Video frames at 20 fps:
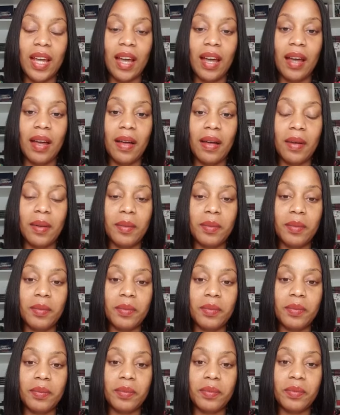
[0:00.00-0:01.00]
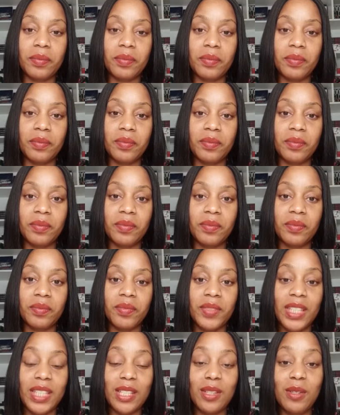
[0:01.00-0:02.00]
Um,
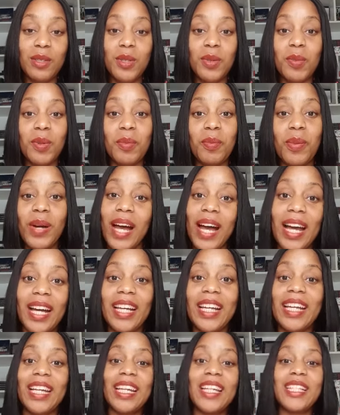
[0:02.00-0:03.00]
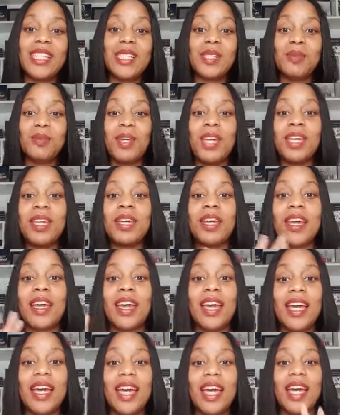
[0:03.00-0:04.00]
it's good to be back. It's been,
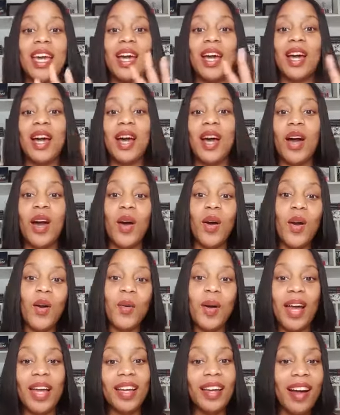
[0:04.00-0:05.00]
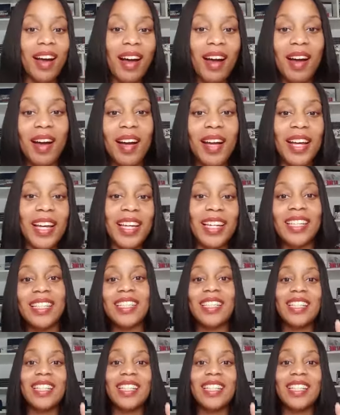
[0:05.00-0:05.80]
oh my God,